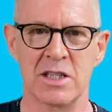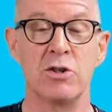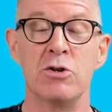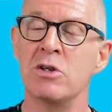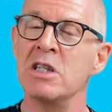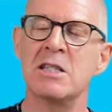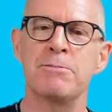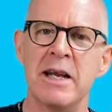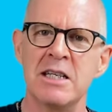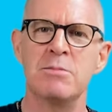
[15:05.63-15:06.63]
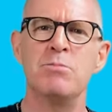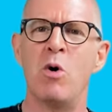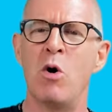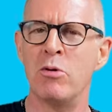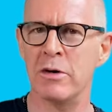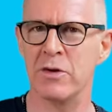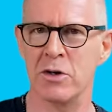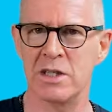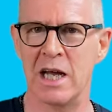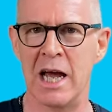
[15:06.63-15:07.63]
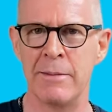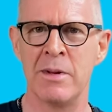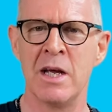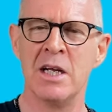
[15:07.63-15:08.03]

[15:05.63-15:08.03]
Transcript: so you can spend more of your time